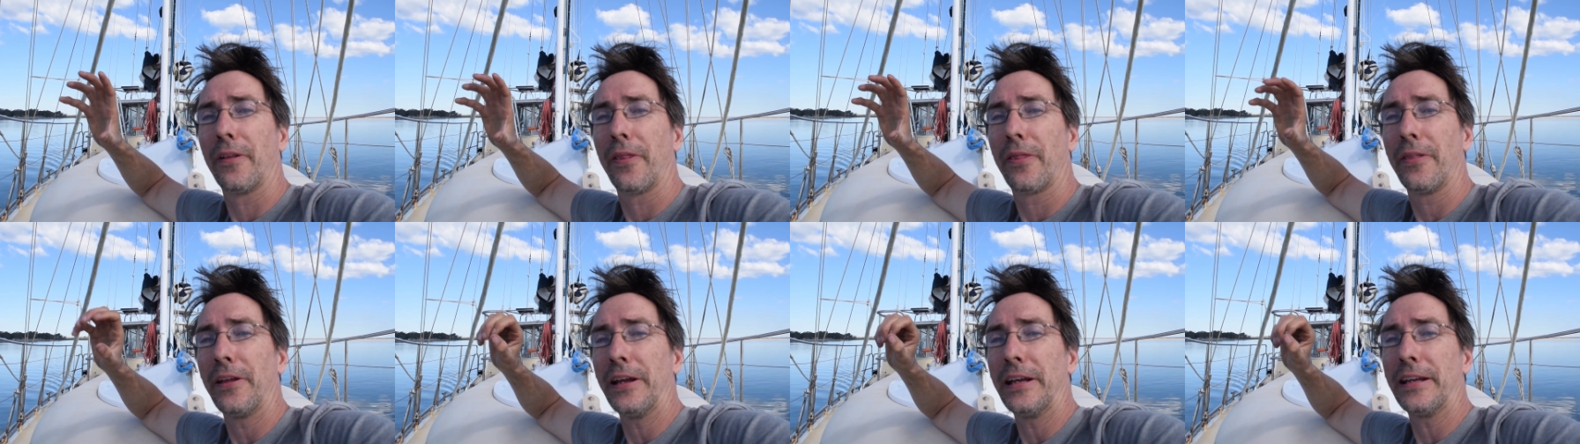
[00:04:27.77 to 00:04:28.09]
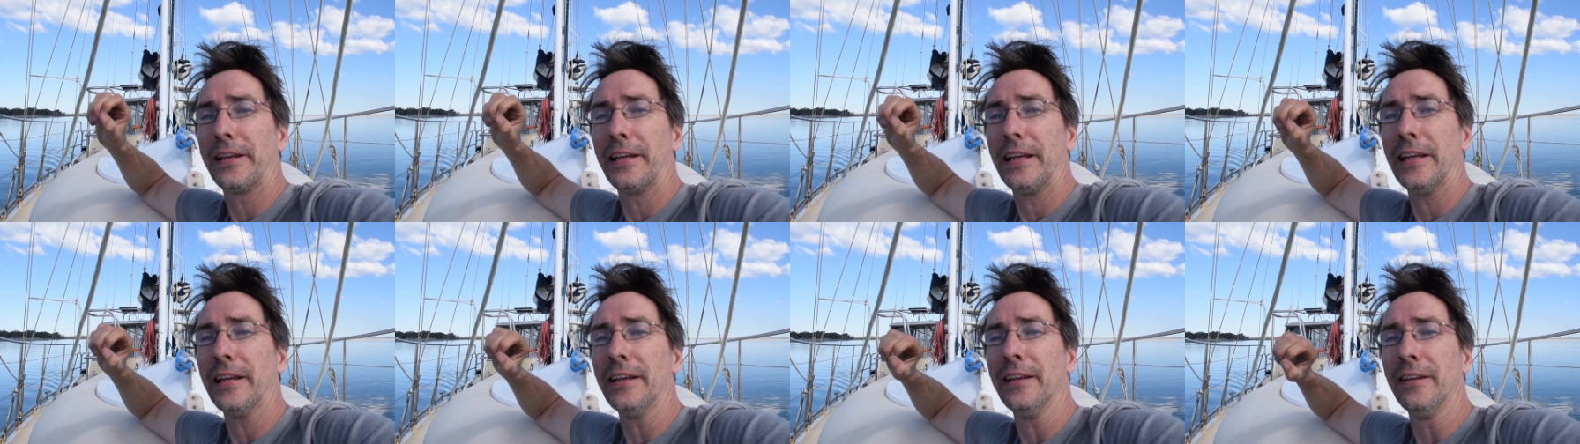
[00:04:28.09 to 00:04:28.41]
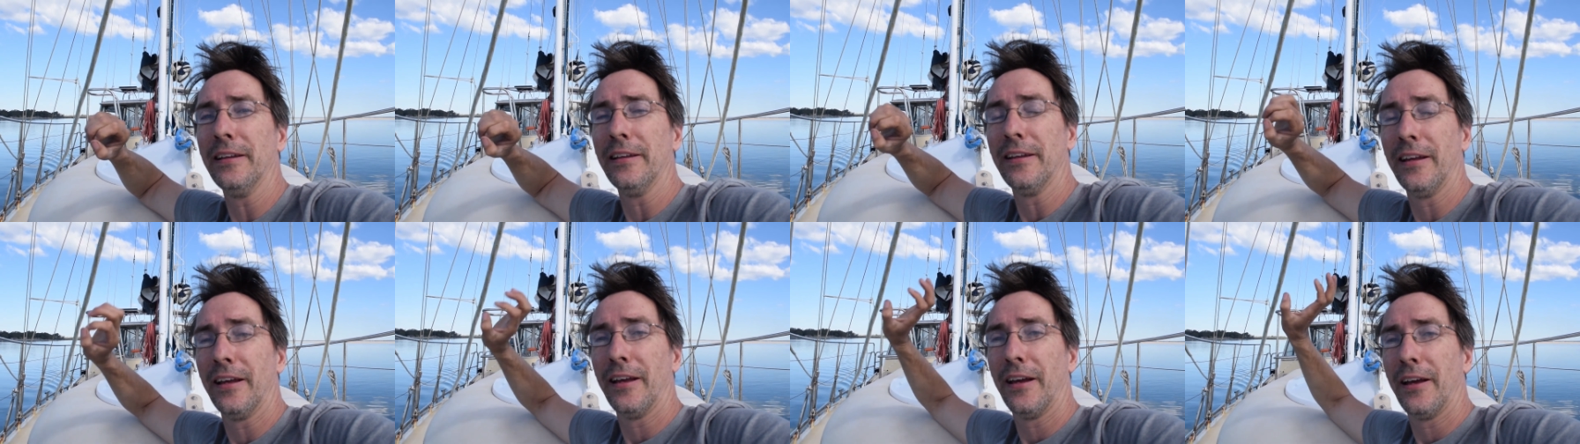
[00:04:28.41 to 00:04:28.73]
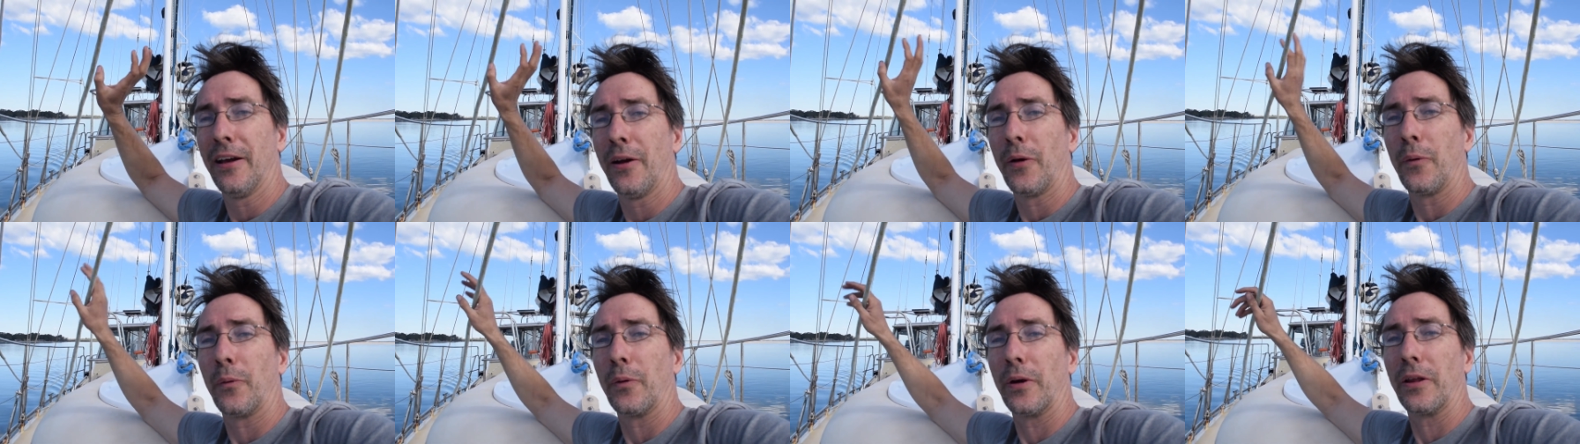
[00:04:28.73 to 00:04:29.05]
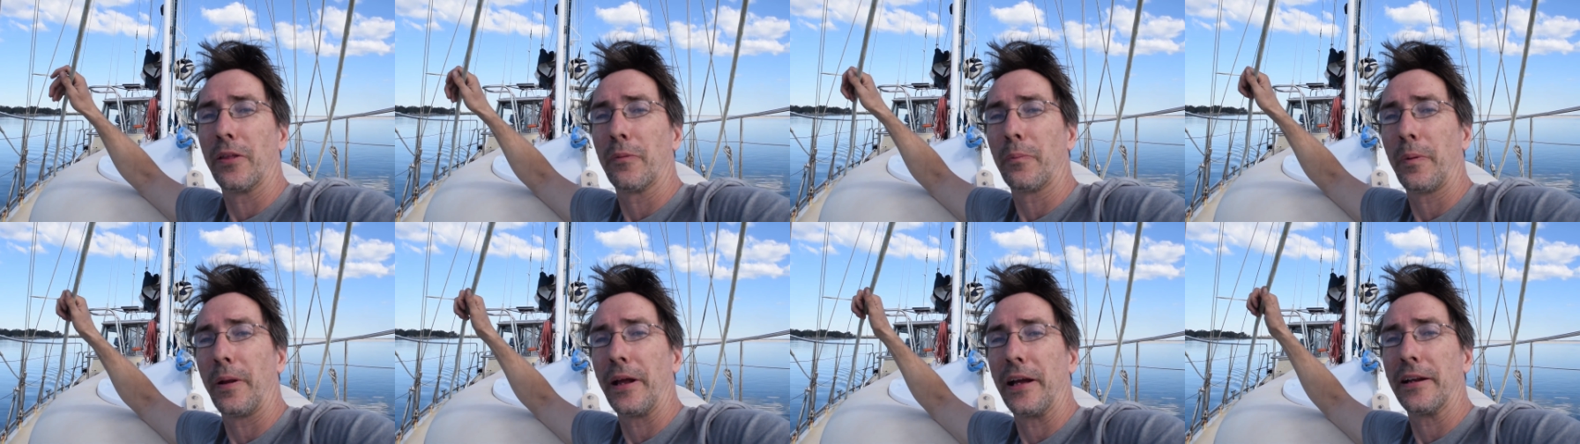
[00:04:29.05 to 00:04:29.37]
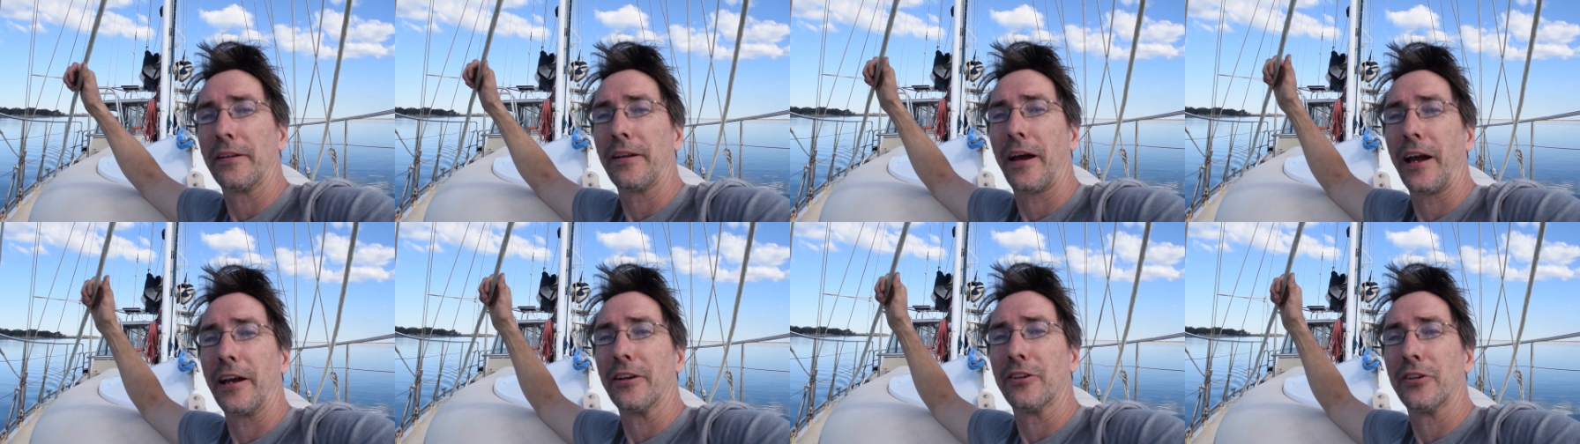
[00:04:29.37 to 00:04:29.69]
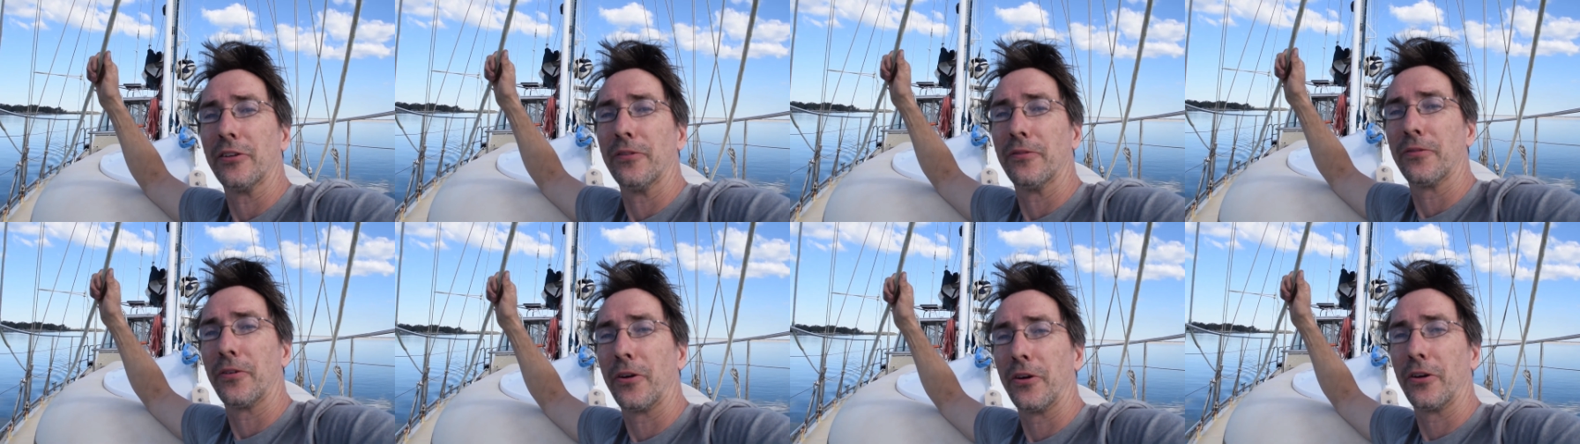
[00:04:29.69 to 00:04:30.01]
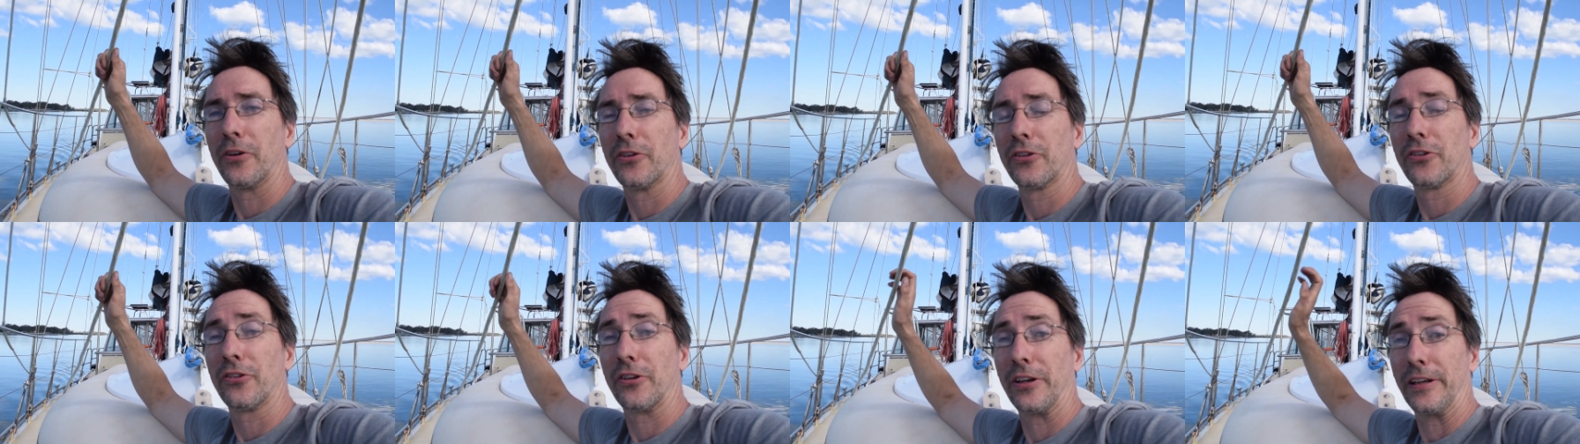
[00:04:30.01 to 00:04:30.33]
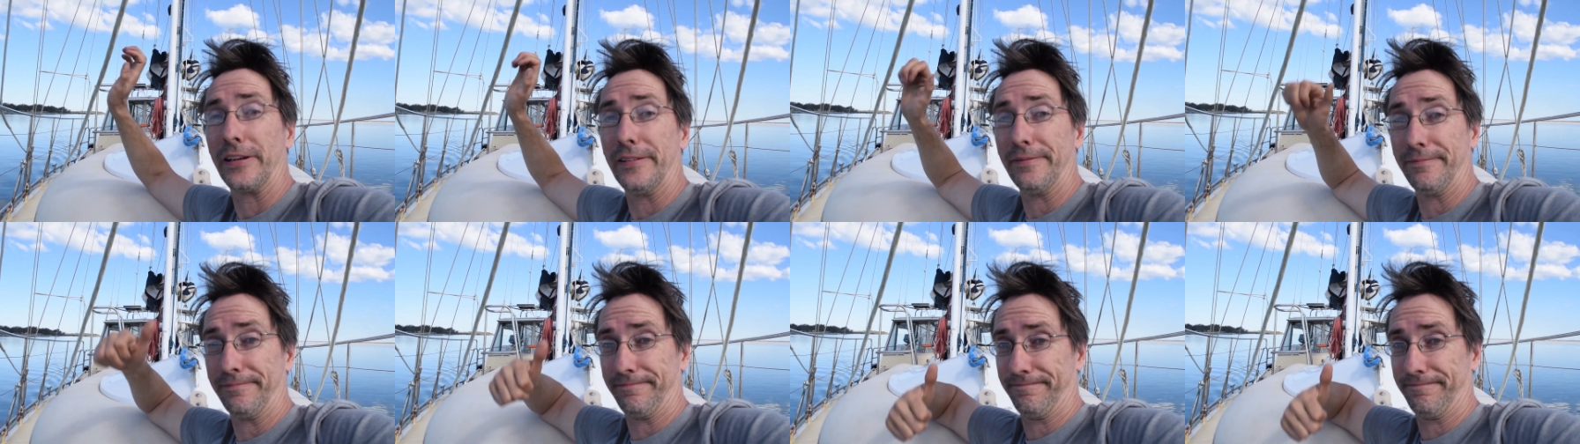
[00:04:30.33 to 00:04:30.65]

thinking with plantation forestry.